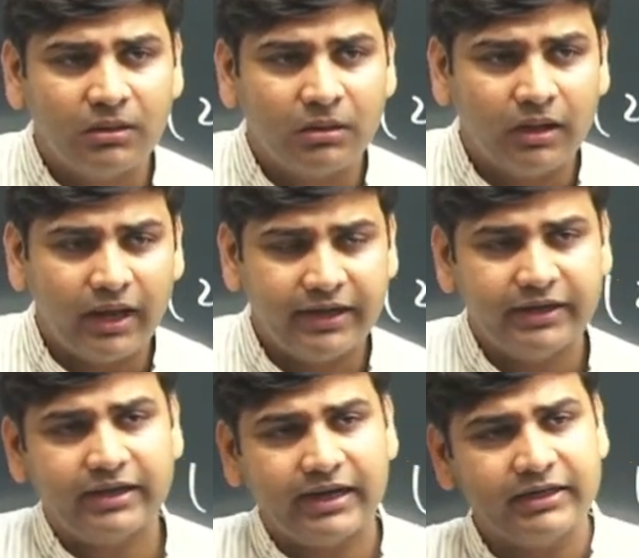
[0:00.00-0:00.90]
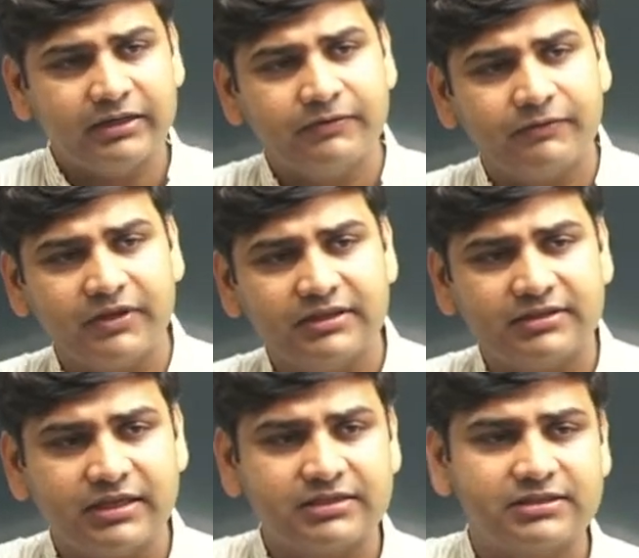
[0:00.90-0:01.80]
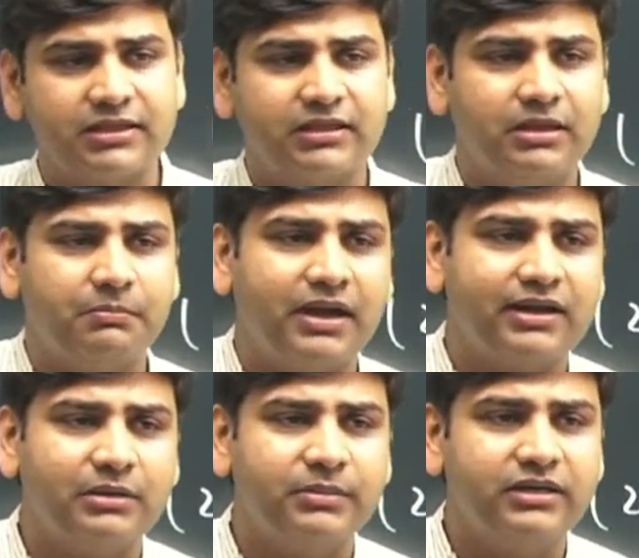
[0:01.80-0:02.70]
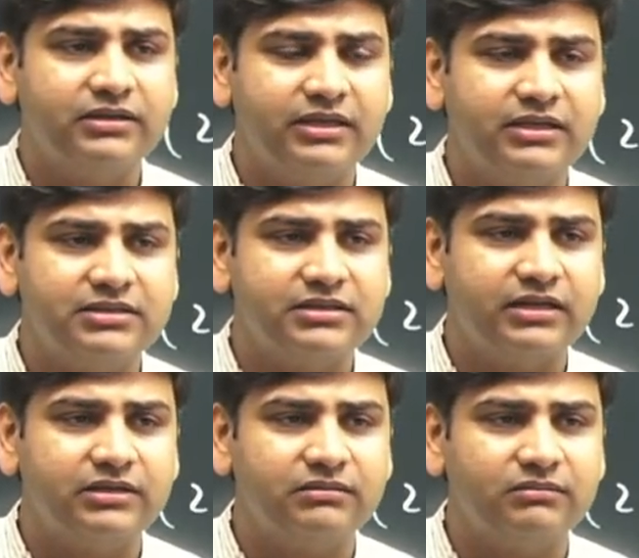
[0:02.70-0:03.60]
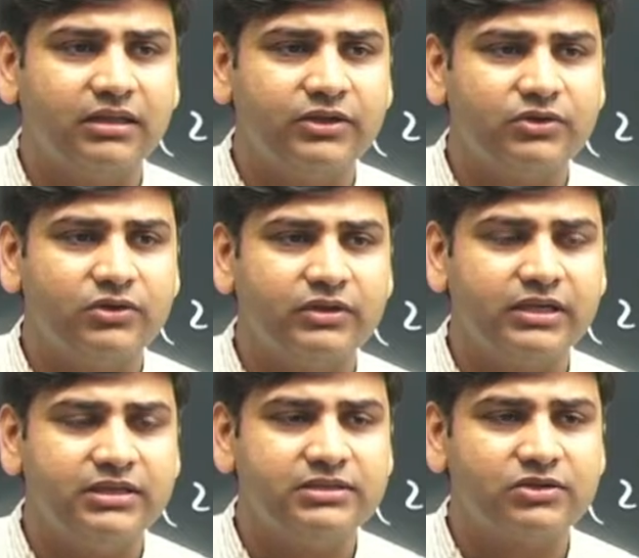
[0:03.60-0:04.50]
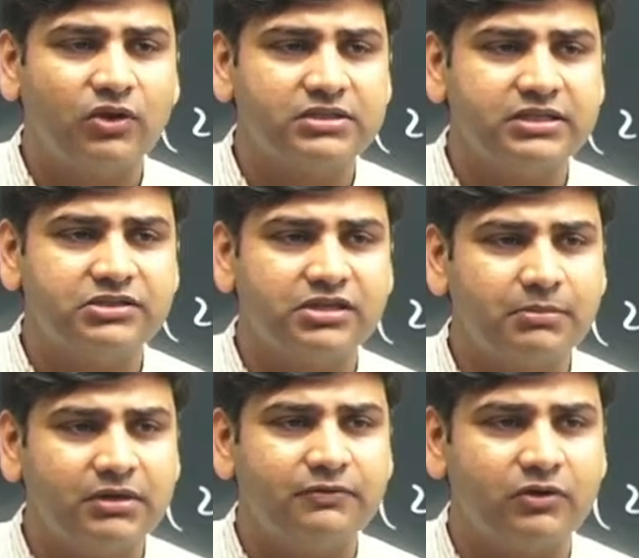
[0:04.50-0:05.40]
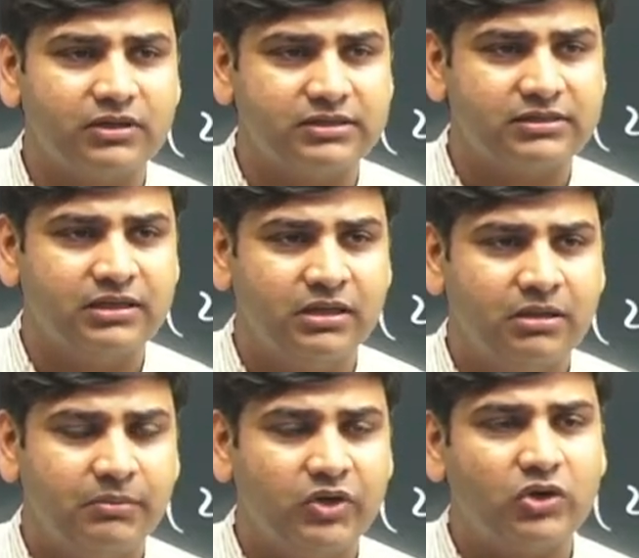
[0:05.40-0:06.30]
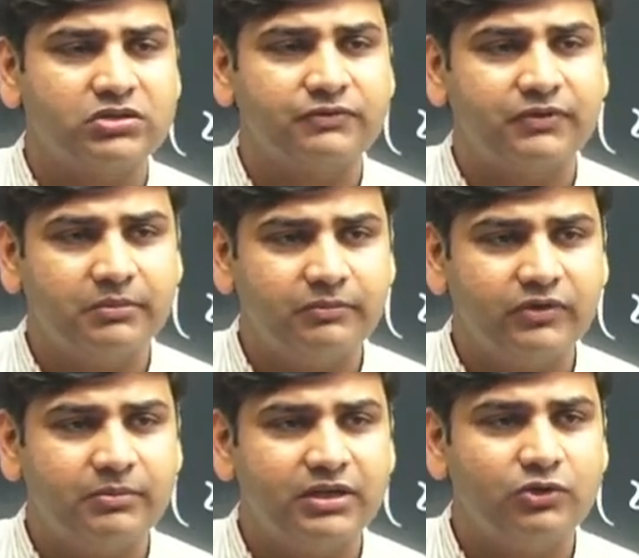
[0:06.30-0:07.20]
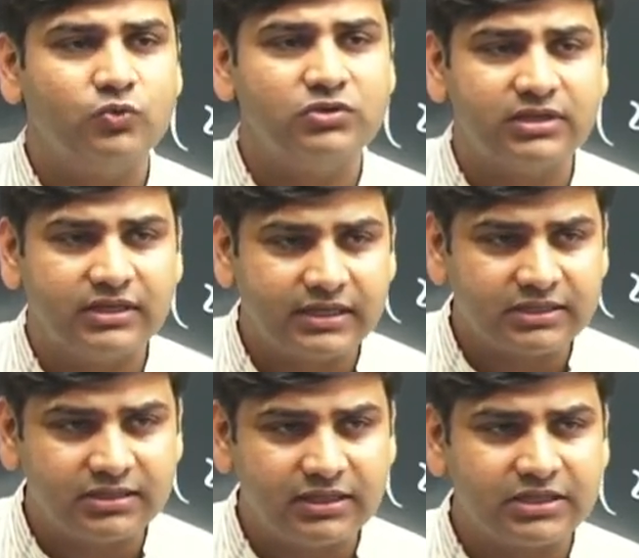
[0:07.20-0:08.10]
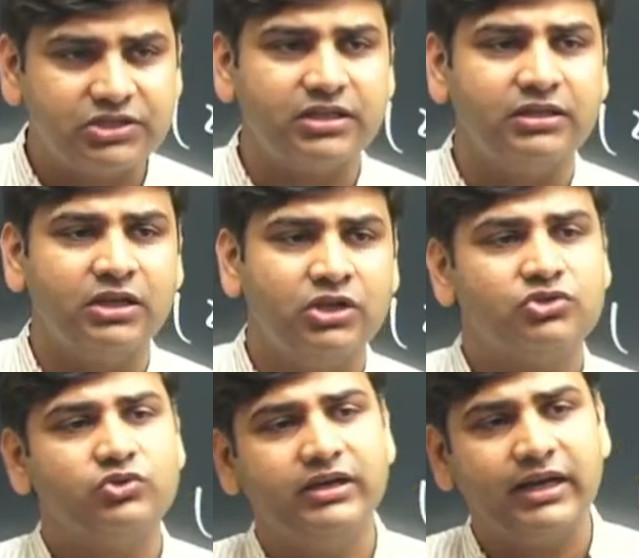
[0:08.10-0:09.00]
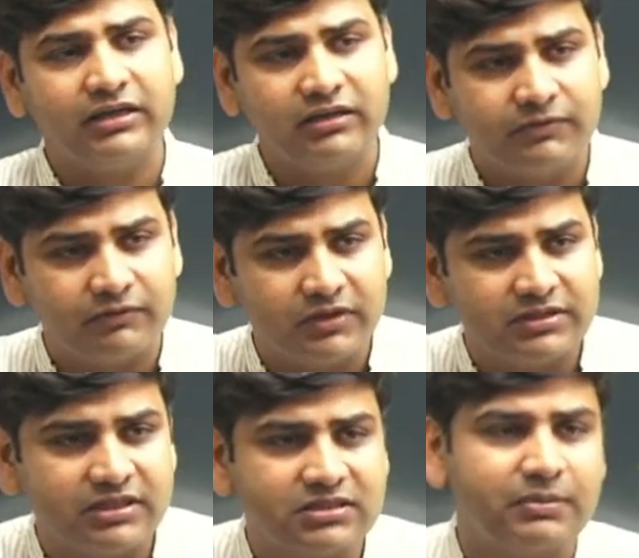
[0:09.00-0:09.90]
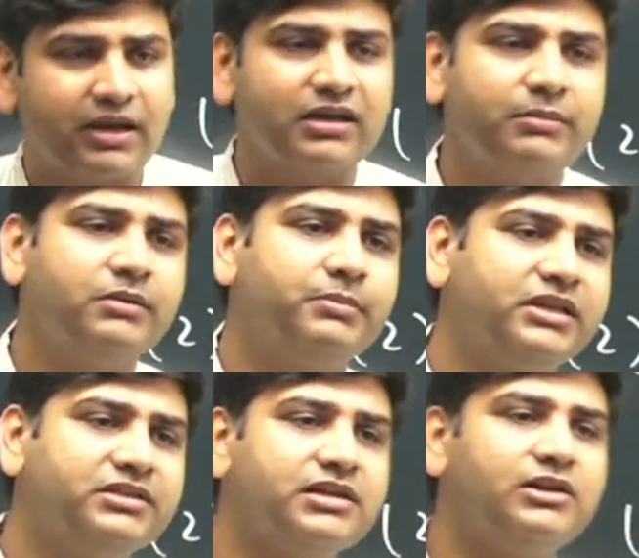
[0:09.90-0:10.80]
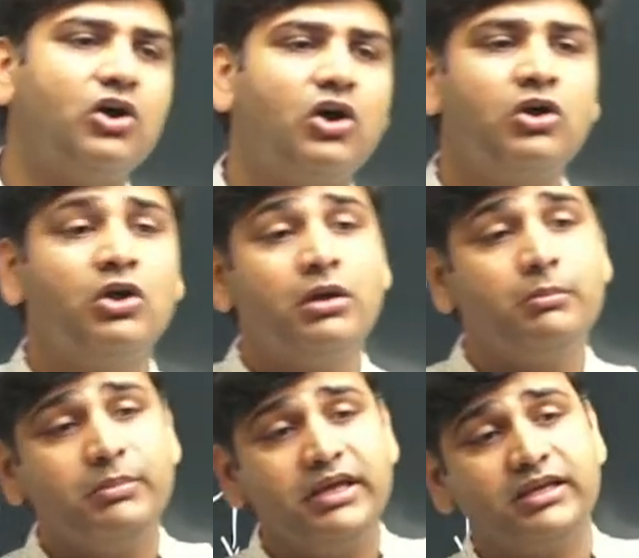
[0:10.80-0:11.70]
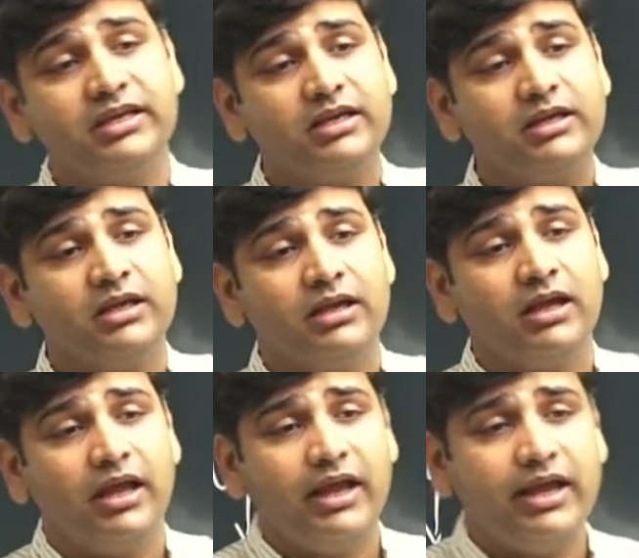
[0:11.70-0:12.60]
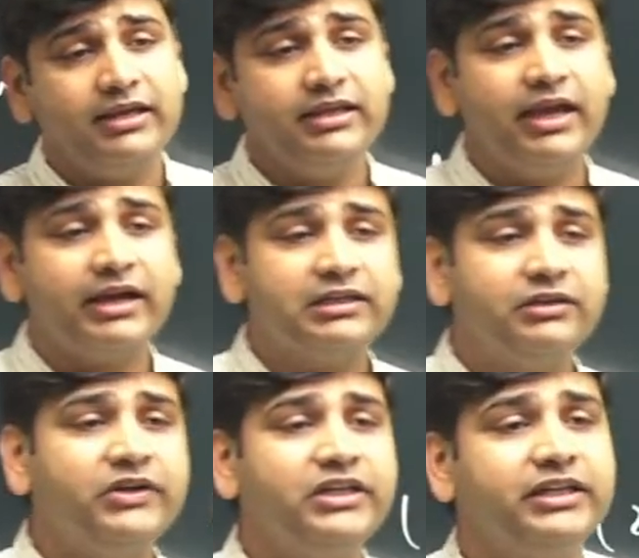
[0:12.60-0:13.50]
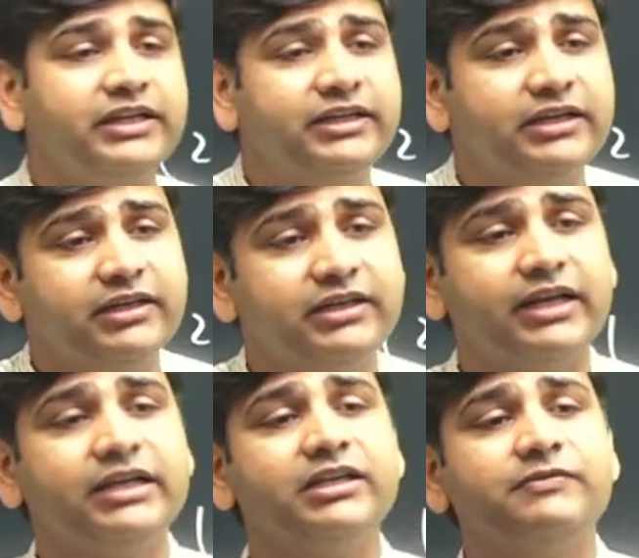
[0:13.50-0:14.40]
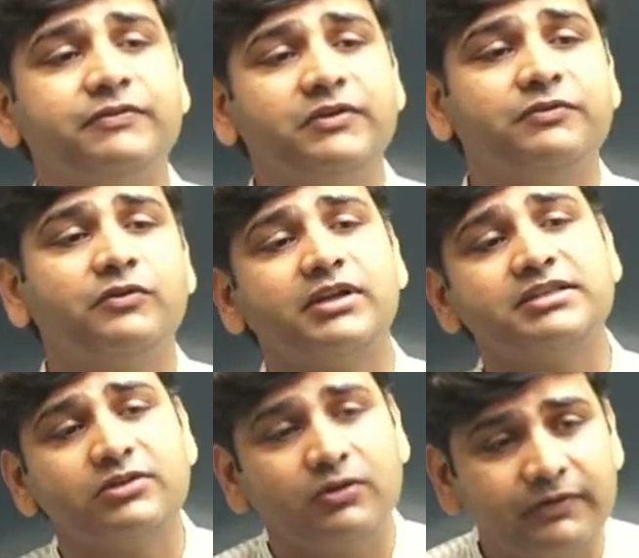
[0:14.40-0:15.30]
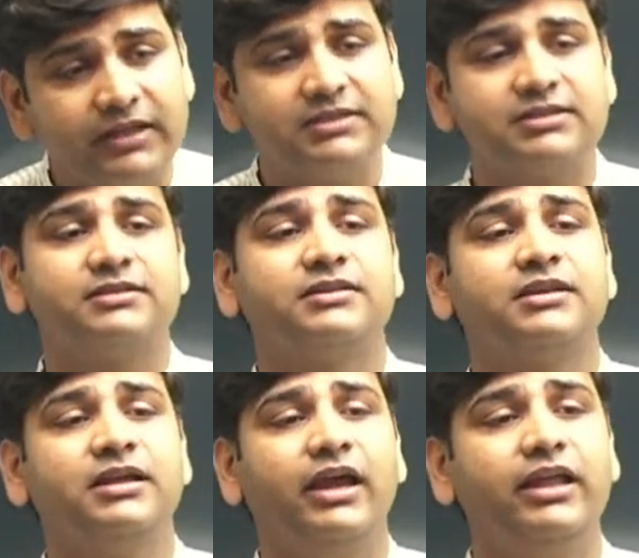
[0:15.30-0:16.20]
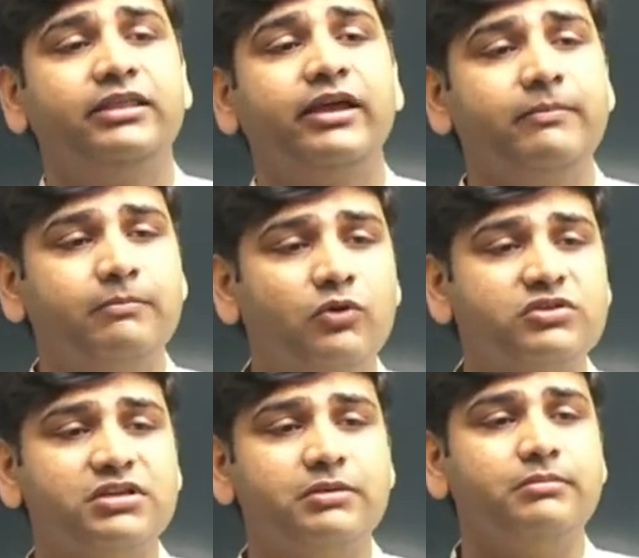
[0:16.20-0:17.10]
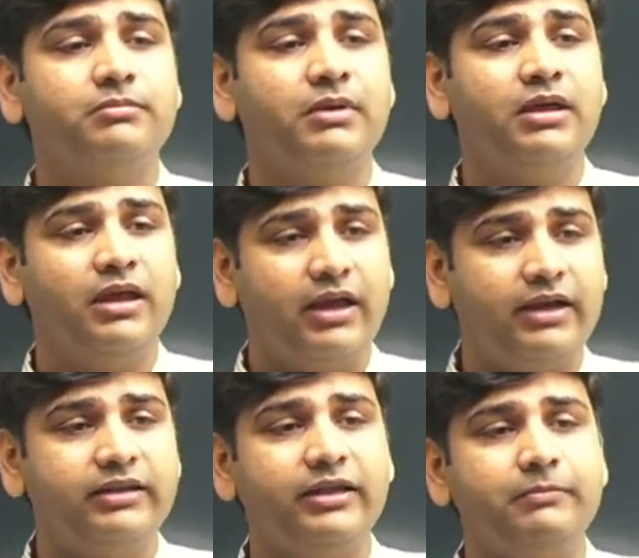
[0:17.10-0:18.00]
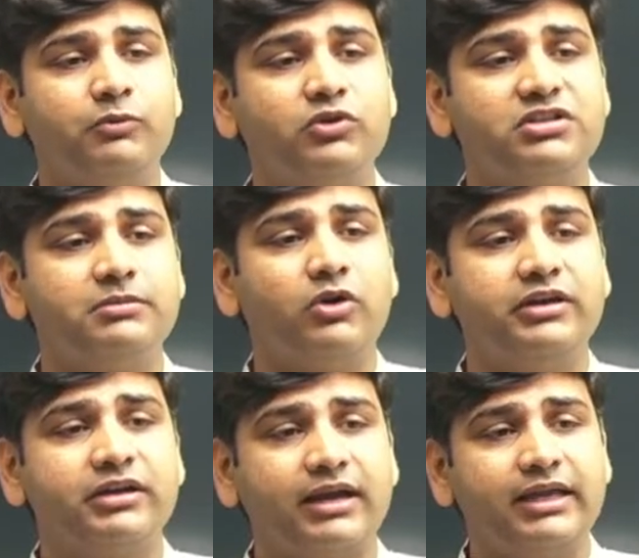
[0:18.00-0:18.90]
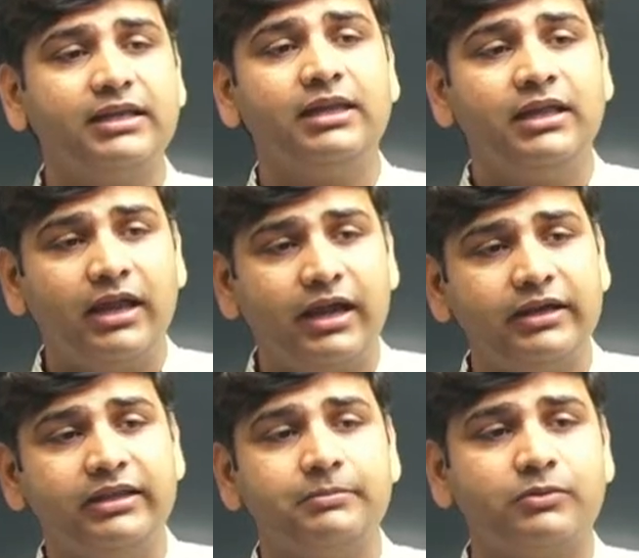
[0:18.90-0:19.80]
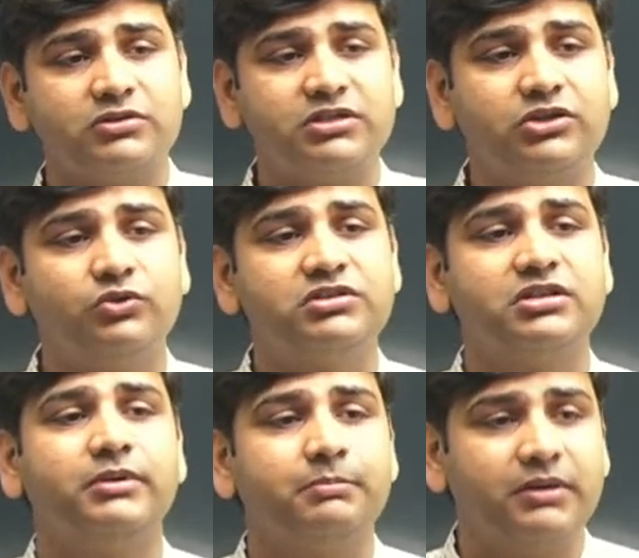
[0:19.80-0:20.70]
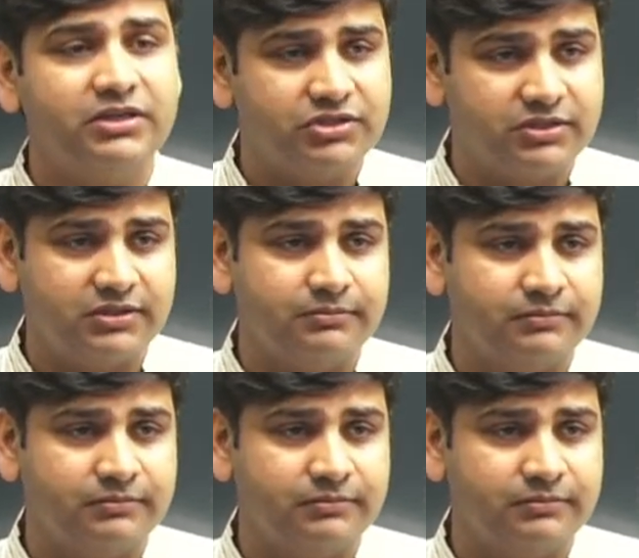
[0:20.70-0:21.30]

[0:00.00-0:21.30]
and in 1956 the Parliament thinks that he is causing trouble for us, because of him we may lose the next election. So in 1956 Parliament brings a law making any activity he did in 1954 as an offense, and then books him and then puts him on trial and then prosecutes him and punishes him,